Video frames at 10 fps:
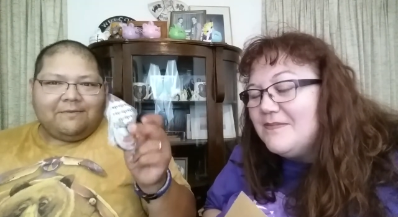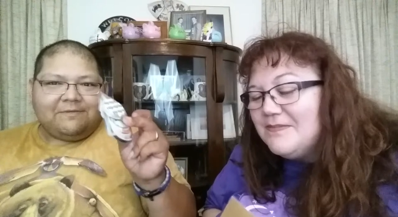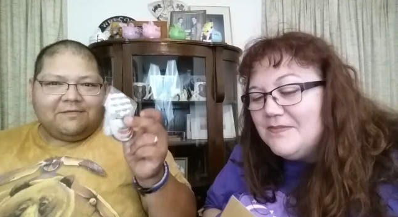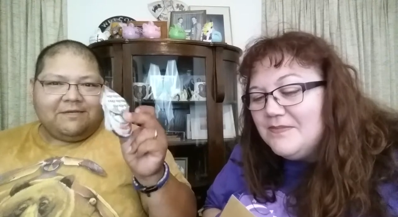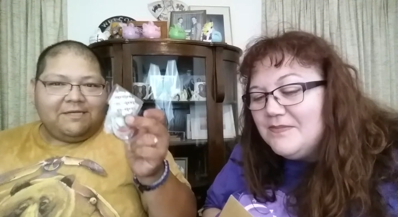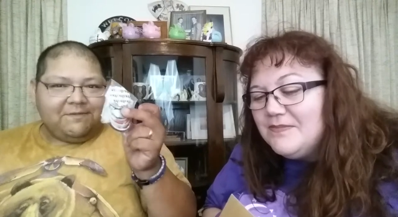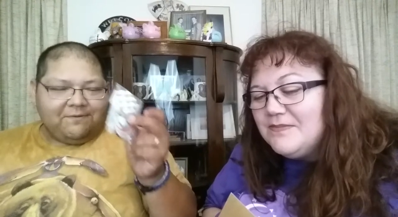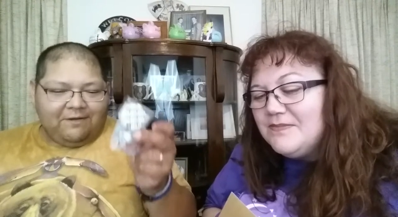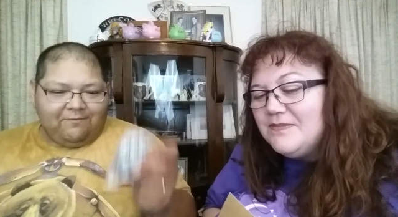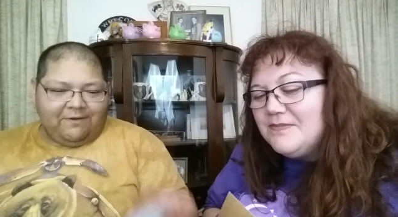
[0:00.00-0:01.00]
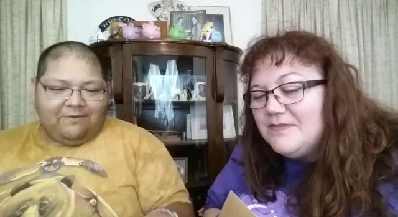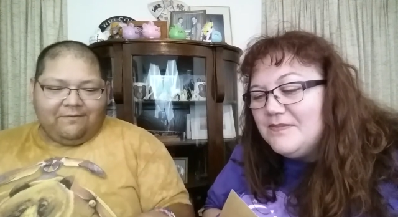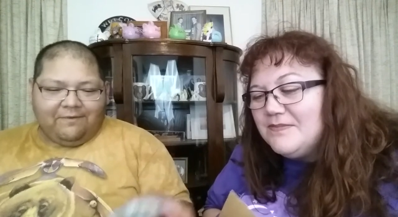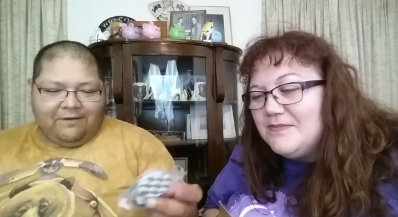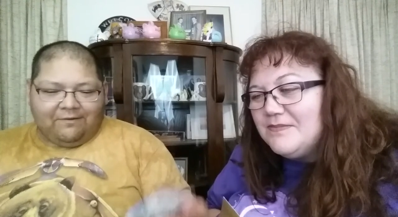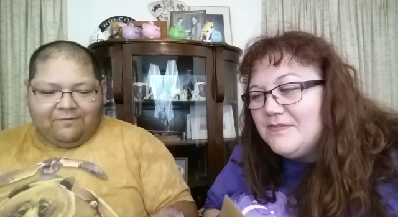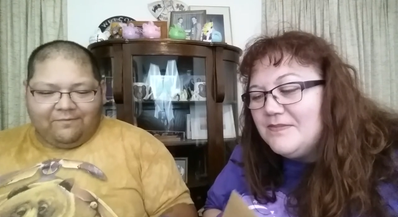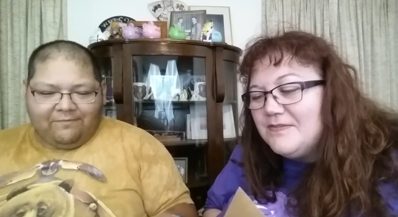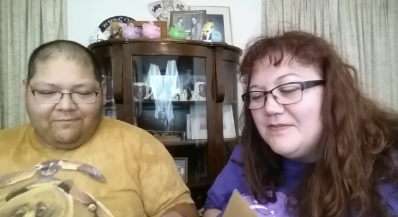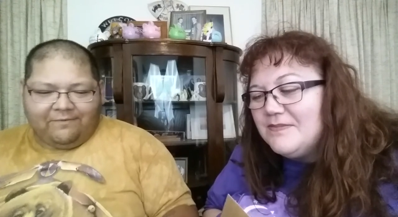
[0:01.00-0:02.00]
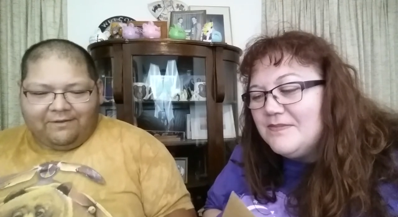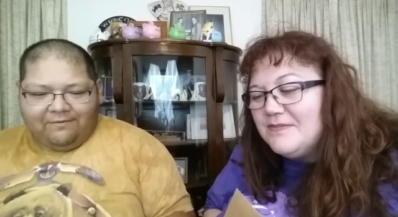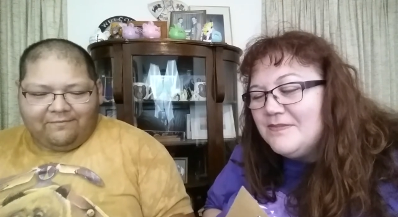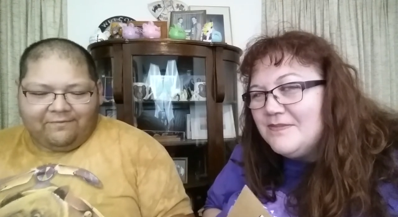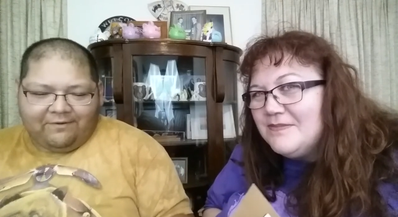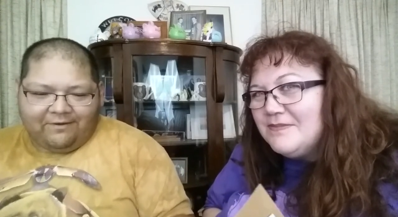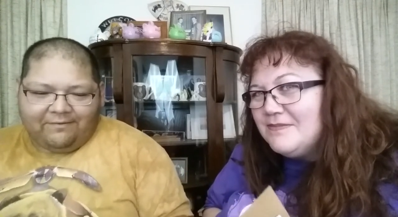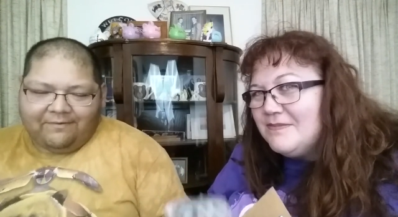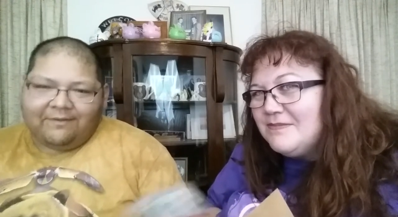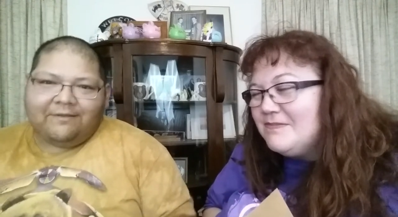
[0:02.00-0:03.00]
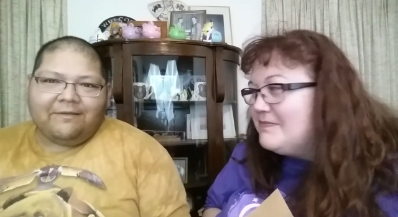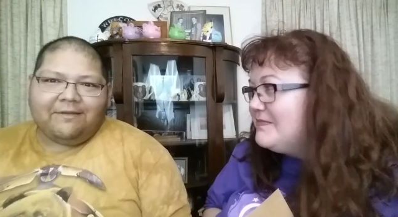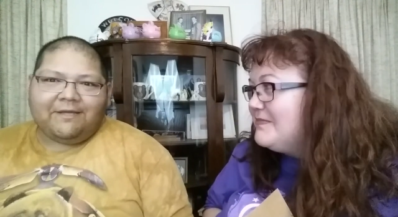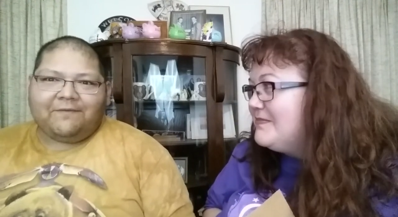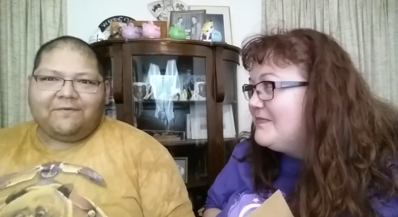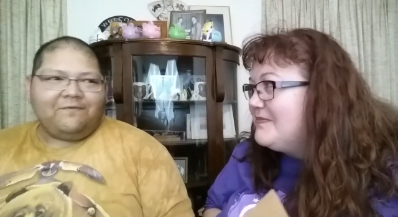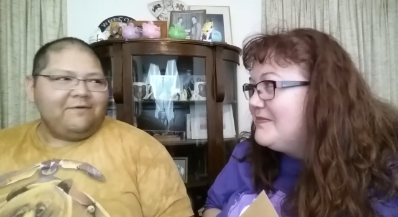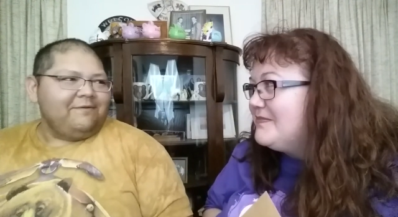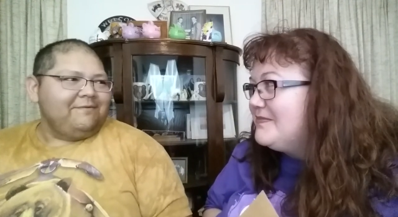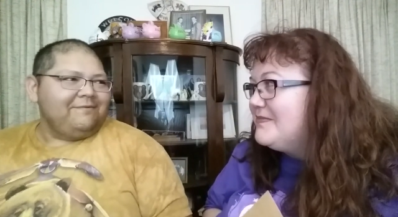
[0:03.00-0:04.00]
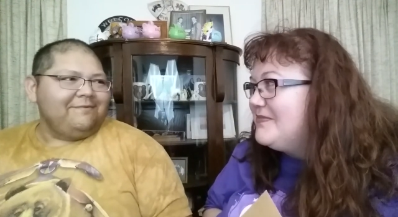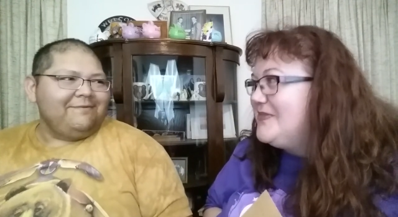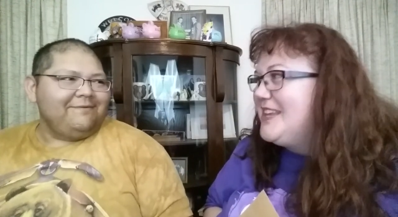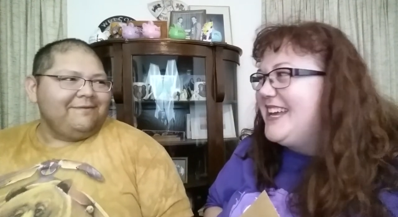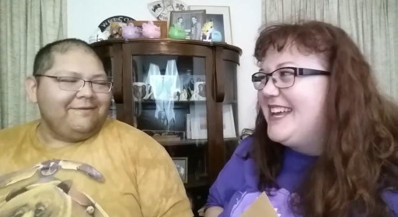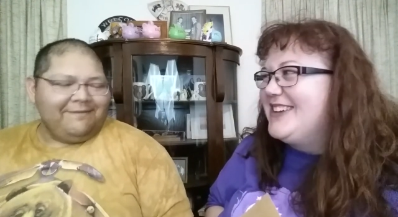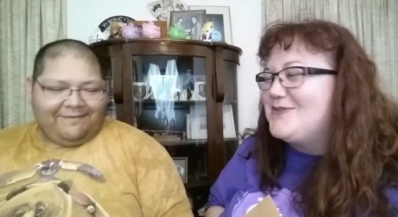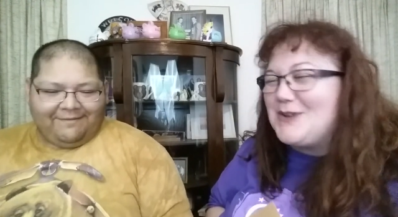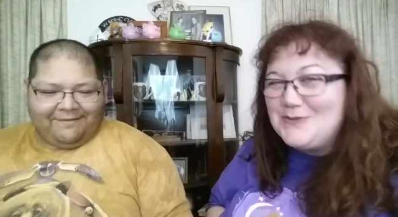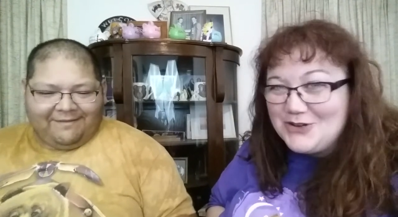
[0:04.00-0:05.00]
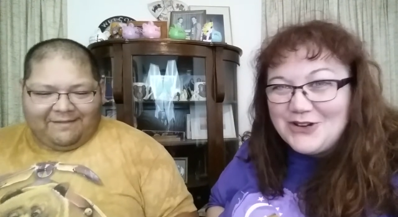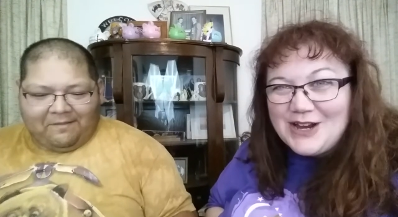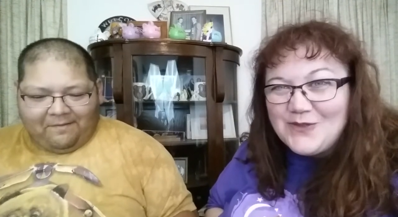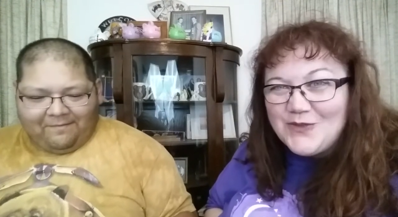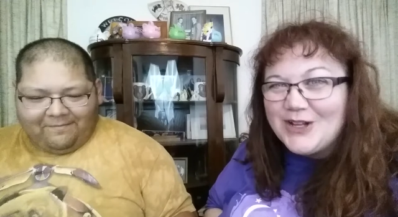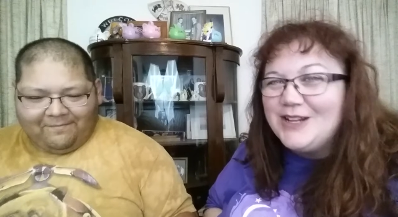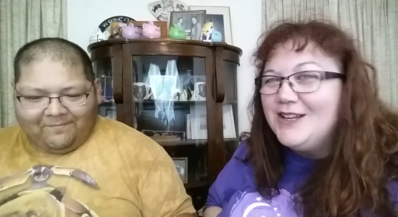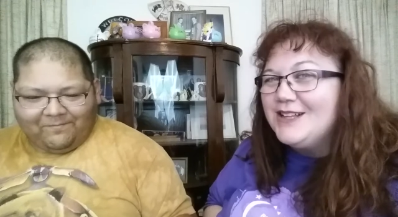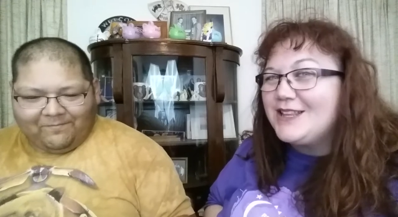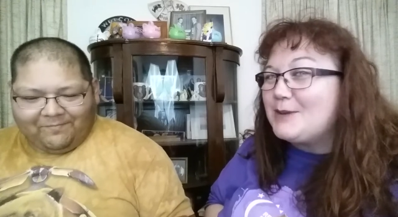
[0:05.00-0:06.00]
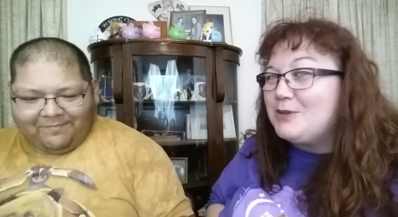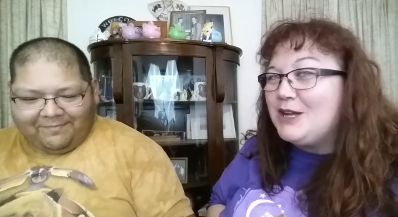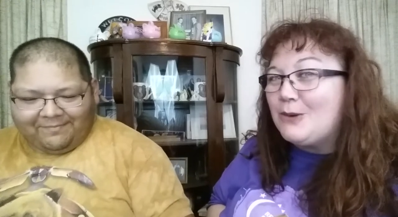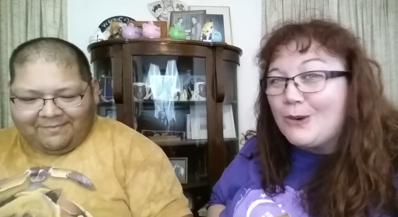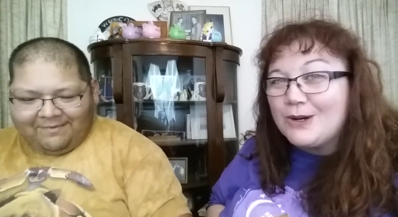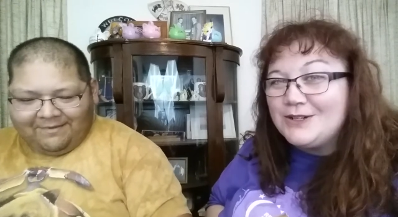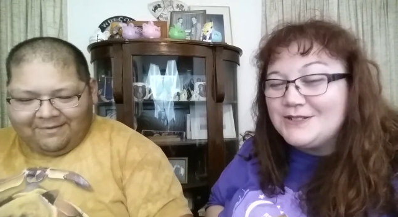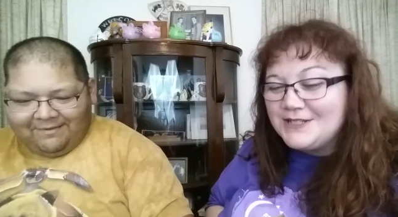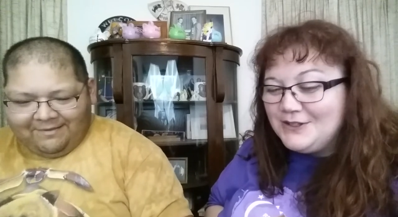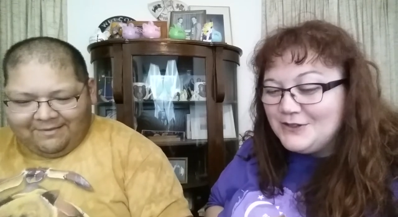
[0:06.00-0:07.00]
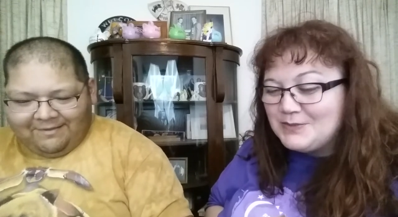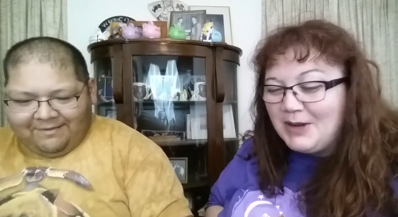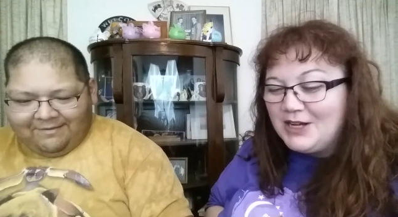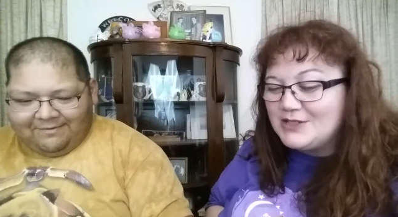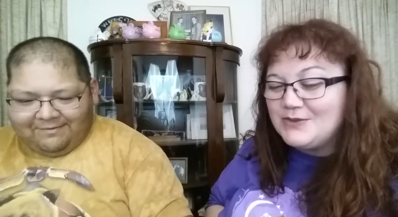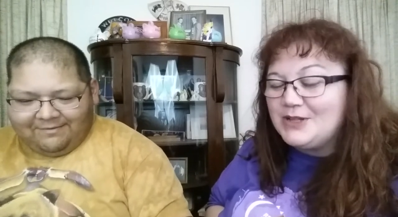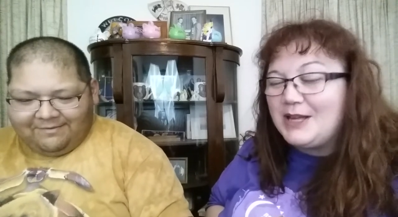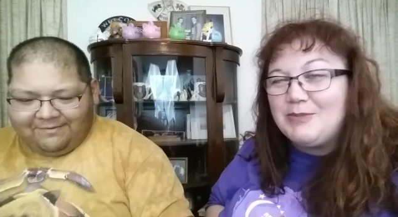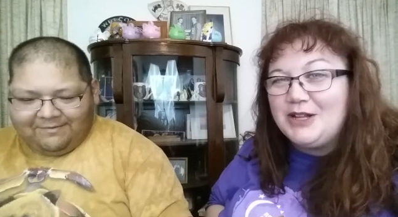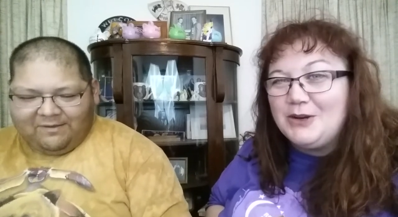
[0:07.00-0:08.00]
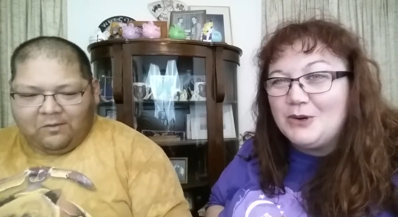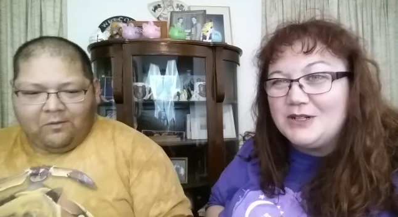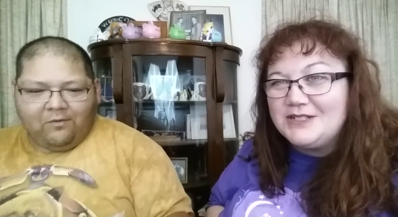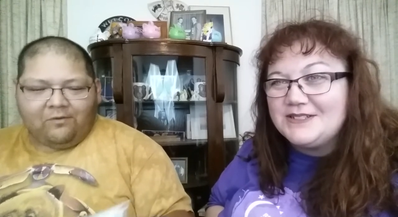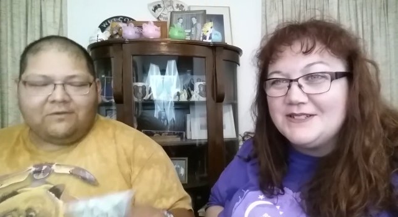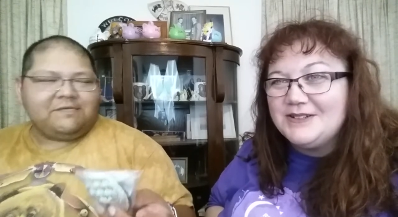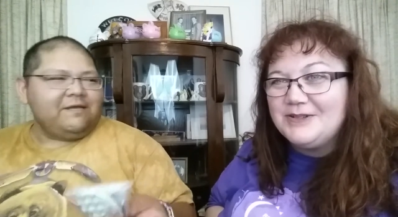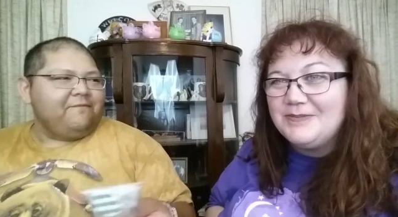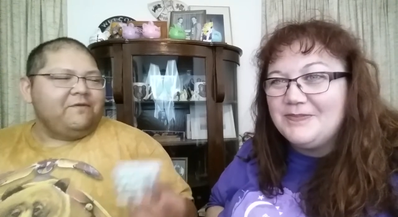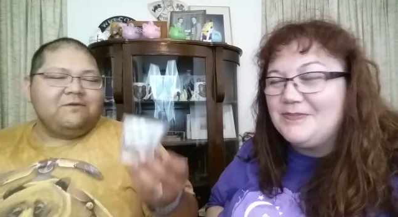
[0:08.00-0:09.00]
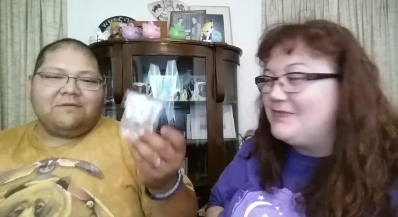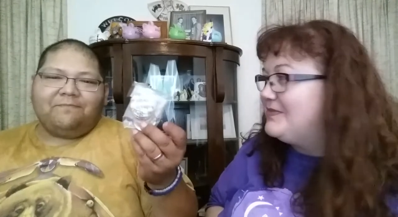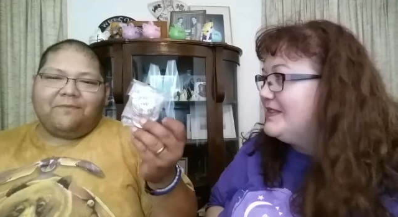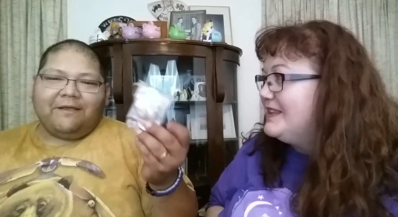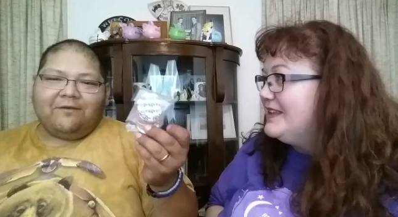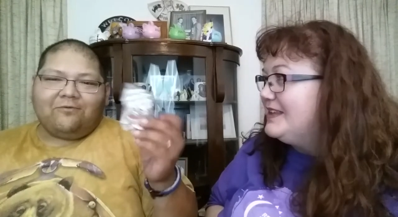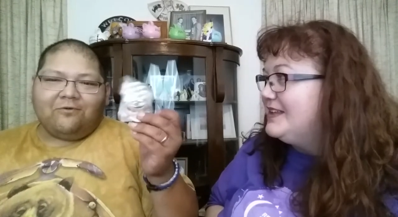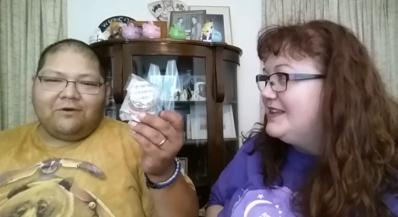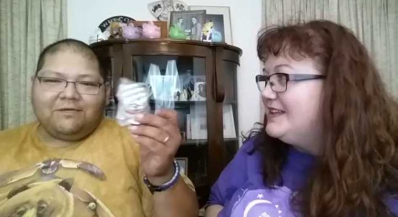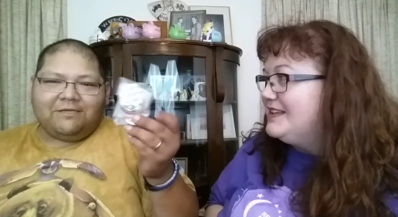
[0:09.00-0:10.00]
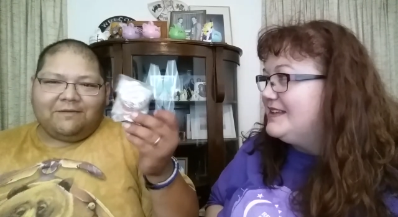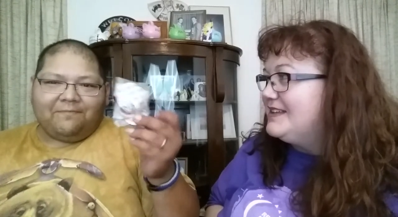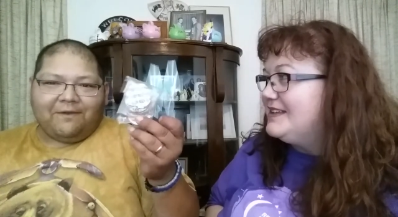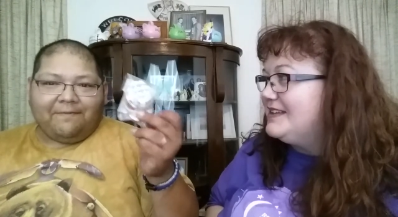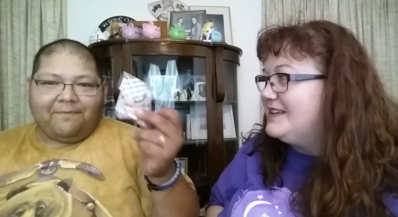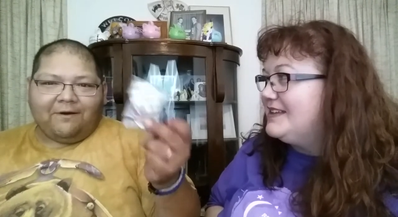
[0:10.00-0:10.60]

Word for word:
Speaker 1: because it is fun when you know when, when you're having fun.
Speaker 2: Fun when you're having fun, like playing quarters. Can you use pogs for like playing quarters? Well,
Speaker 1: instead of using playing quarters, you can play